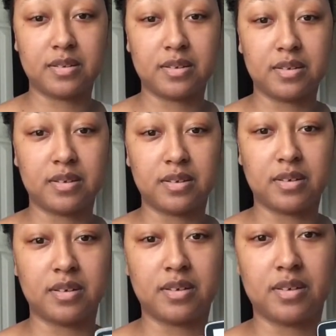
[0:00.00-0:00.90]

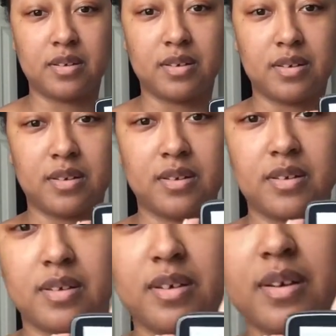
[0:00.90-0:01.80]

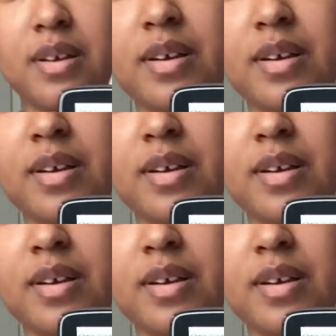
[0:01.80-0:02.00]
(silence)